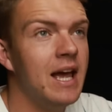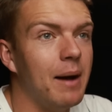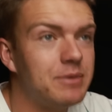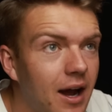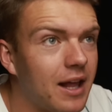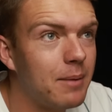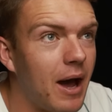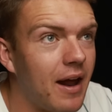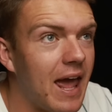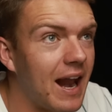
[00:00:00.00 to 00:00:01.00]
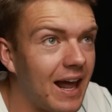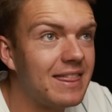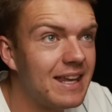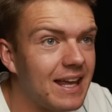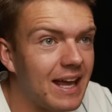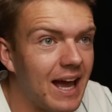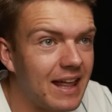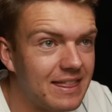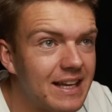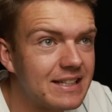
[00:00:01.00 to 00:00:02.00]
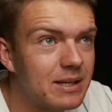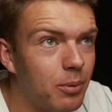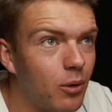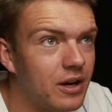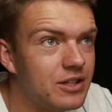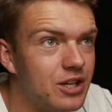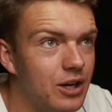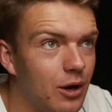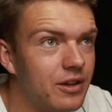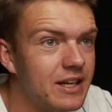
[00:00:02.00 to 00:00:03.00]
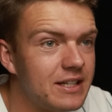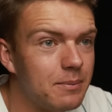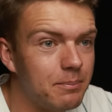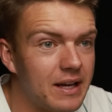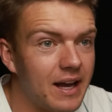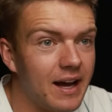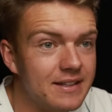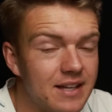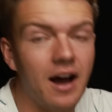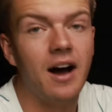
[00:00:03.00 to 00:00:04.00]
I'm talking about it and I think I think it's important to note this because